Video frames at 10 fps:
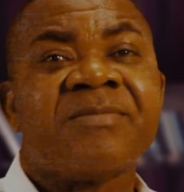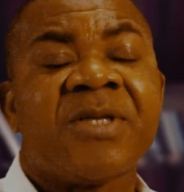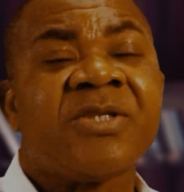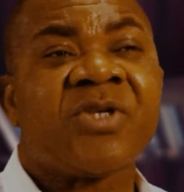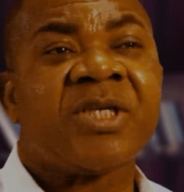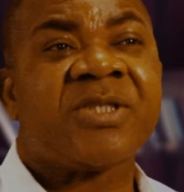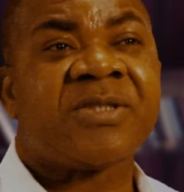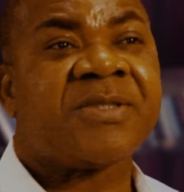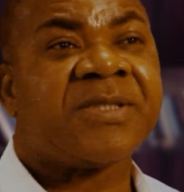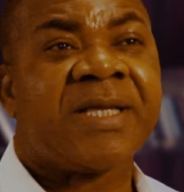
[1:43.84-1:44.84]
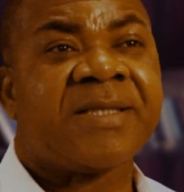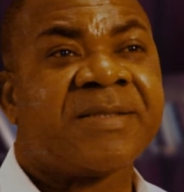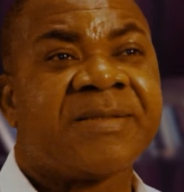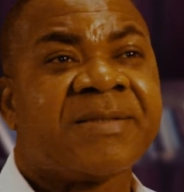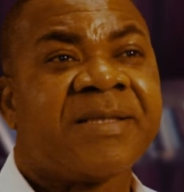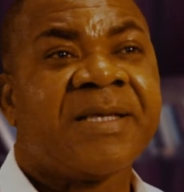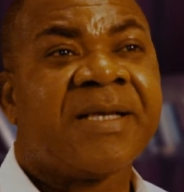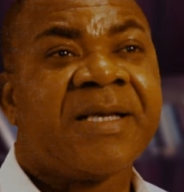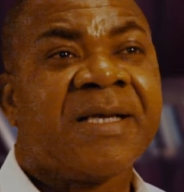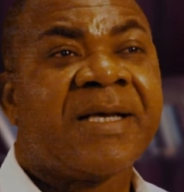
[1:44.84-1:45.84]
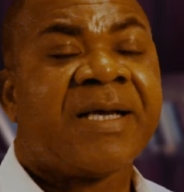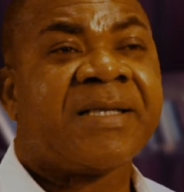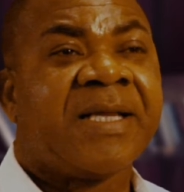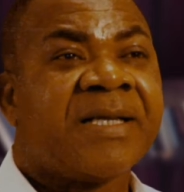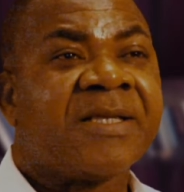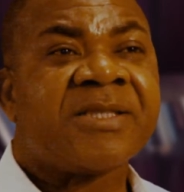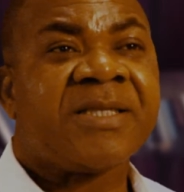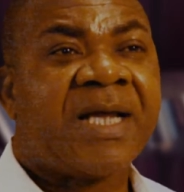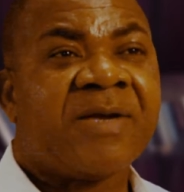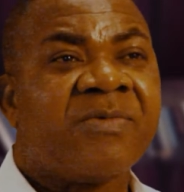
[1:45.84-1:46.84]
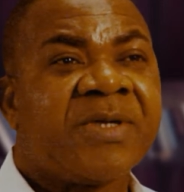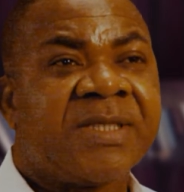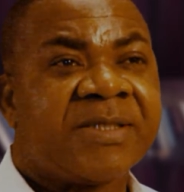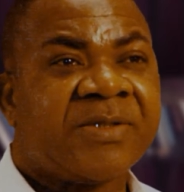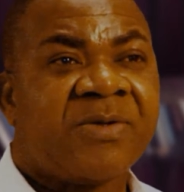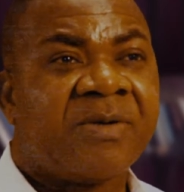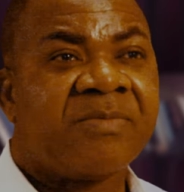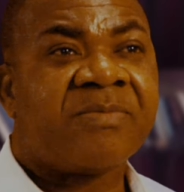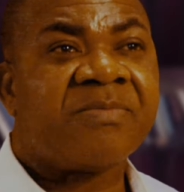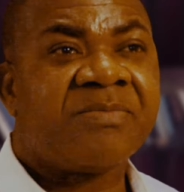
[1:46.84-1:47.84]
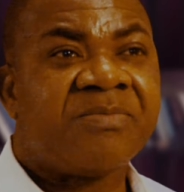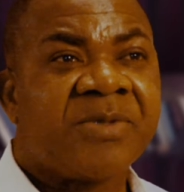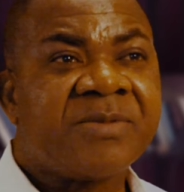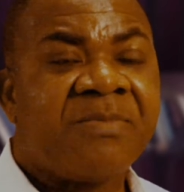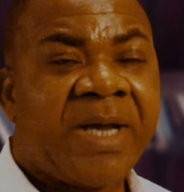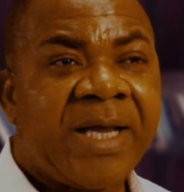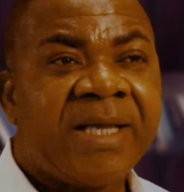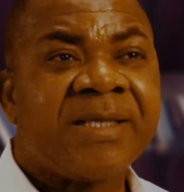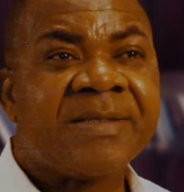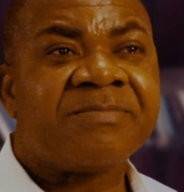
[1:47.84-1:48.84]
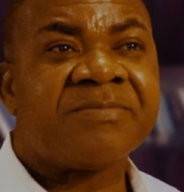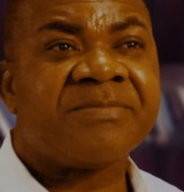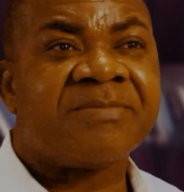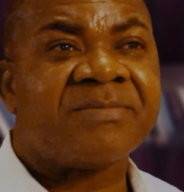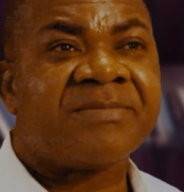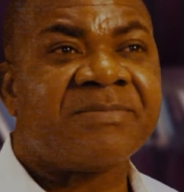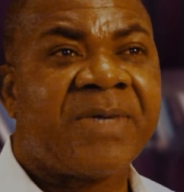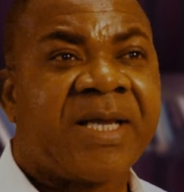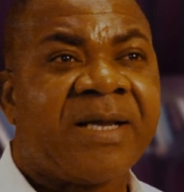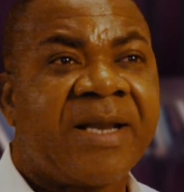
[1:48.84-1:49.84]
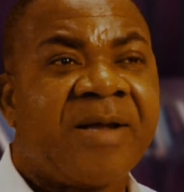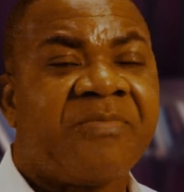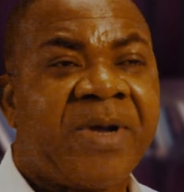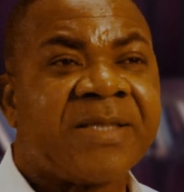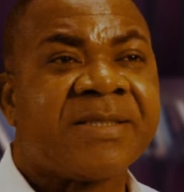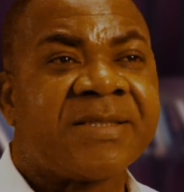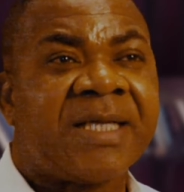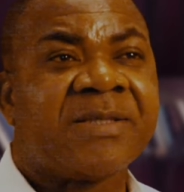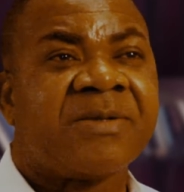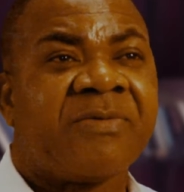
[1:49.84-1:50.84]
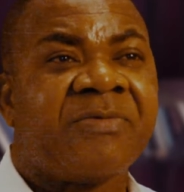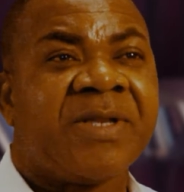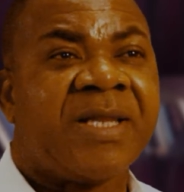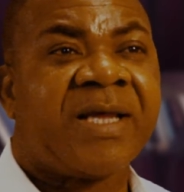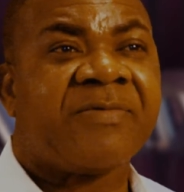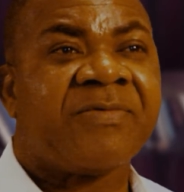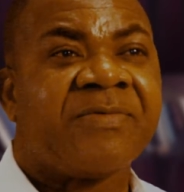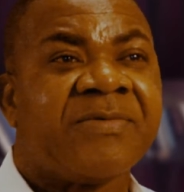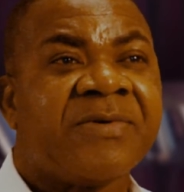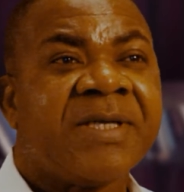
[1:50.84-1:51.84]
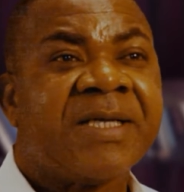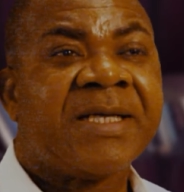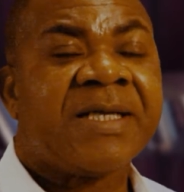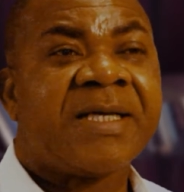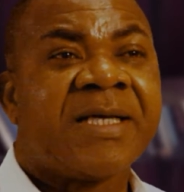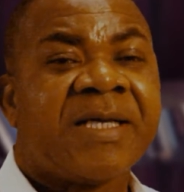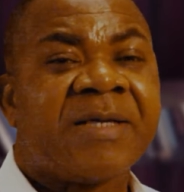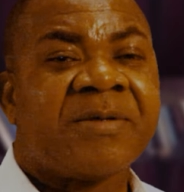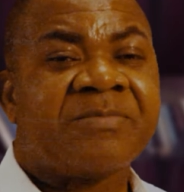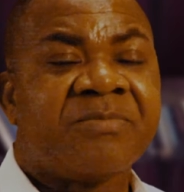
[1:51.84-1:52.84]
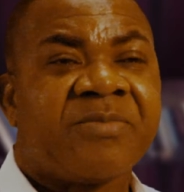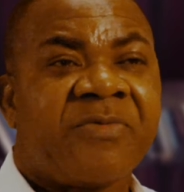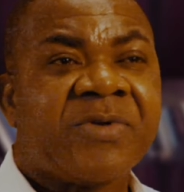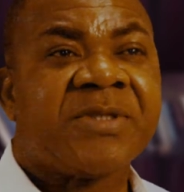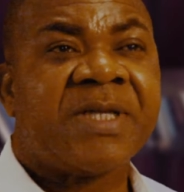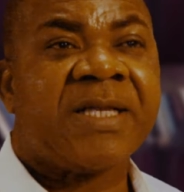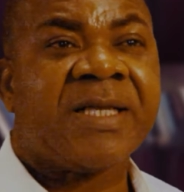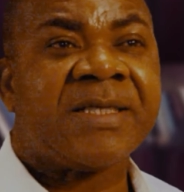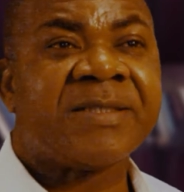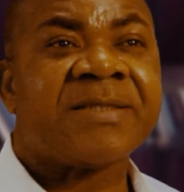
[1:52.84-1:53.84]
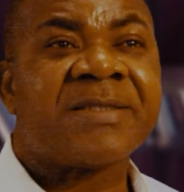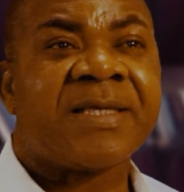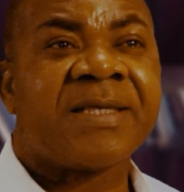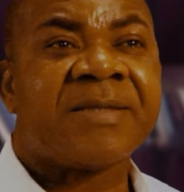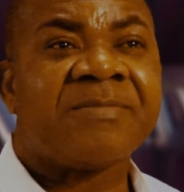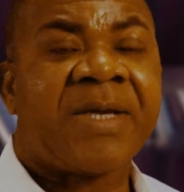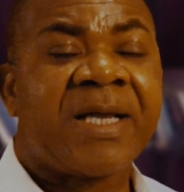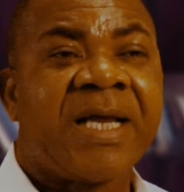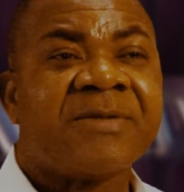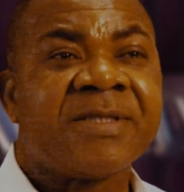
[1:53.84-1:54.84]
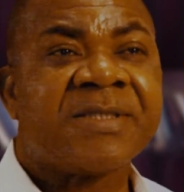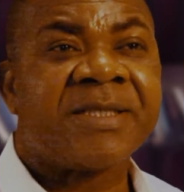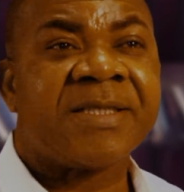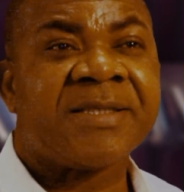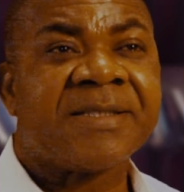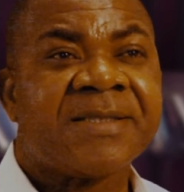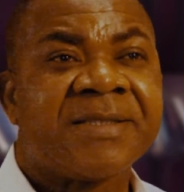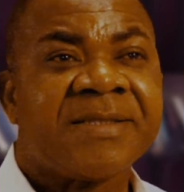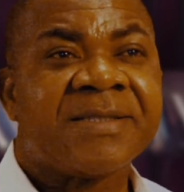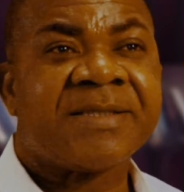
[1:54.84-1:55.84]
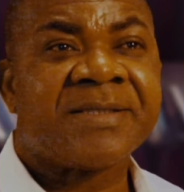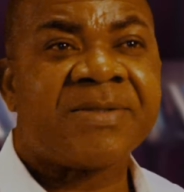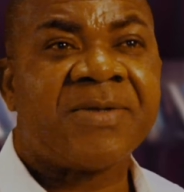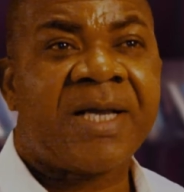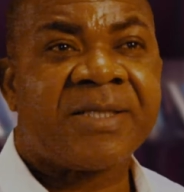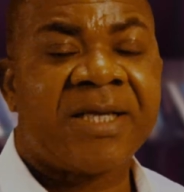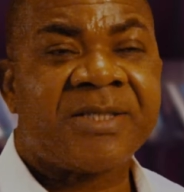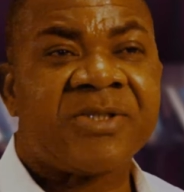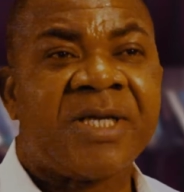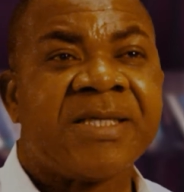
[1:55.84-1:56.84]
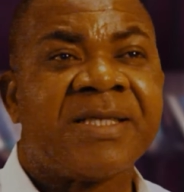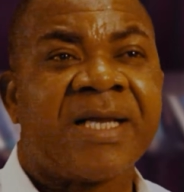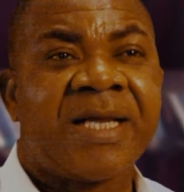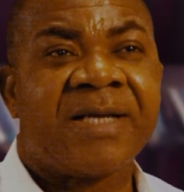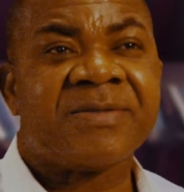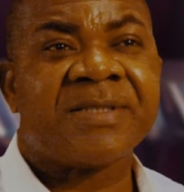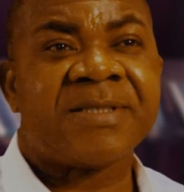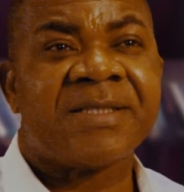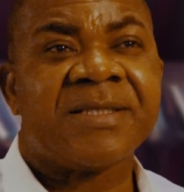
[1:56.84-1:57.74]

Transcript: literatures and and English language and so on. But my my career path, starting off in life, uh, professionally, is uh, accountancy. So I, I, trained in accountancy,